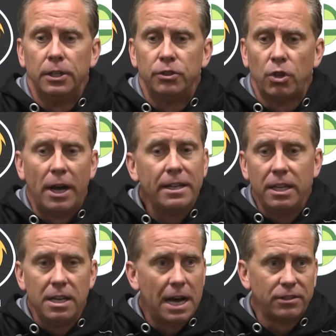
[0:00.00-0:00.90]
So that
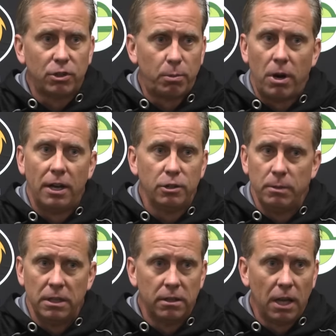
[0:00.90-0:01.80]
did not surprise
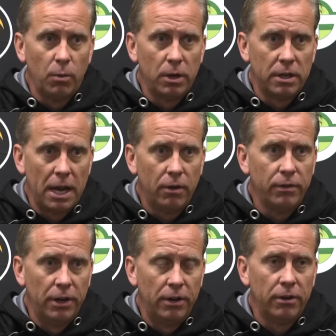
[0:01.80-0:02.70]
me that they went down
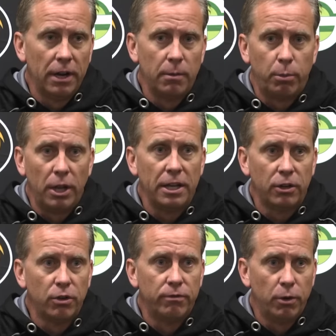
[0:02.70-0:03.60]
there and played a
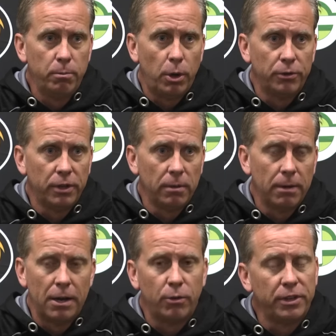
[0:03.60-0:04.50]
good football team.
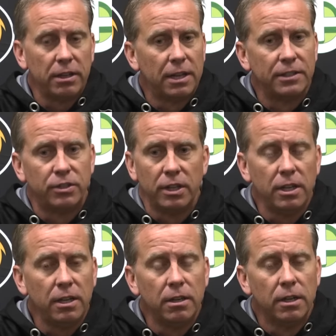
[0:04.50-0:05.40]
I don't think that's
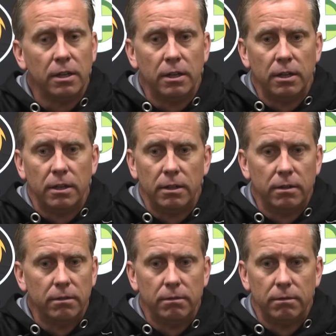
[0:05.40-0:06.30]
any
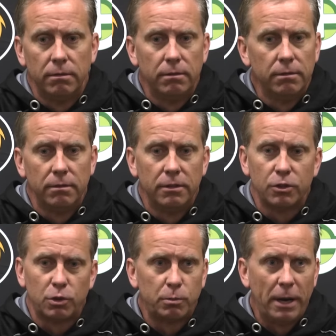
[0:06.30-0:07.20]

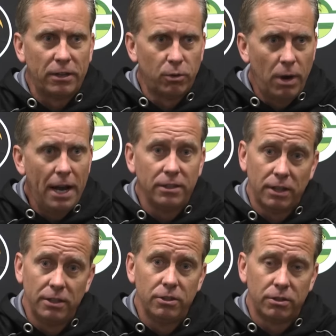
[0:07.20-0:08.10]
disrespect to Rice.
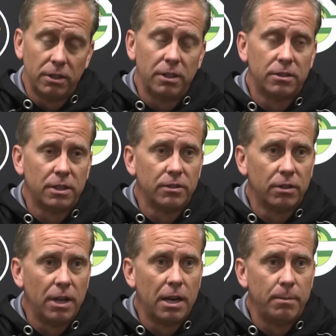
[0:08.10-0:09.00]
I just think it says a
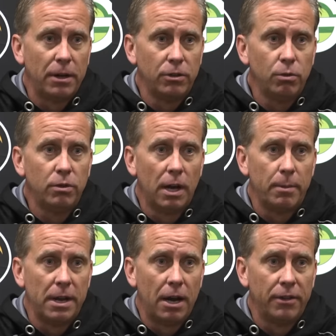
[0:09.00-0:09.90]
lot about
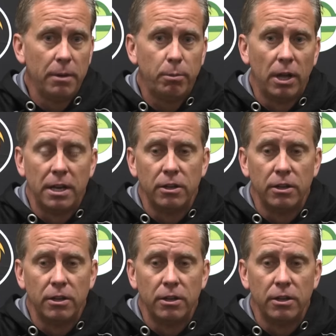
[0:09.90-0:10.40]
UTEP and how they played.